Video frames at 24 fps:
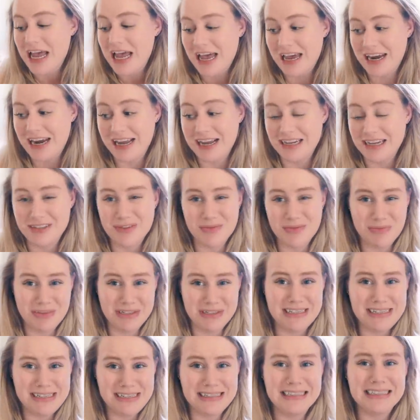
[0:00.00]
And I got some
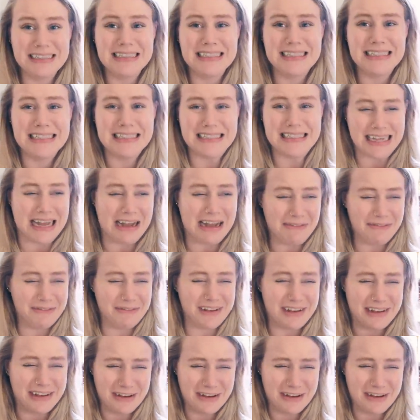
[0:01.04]
really good stuff.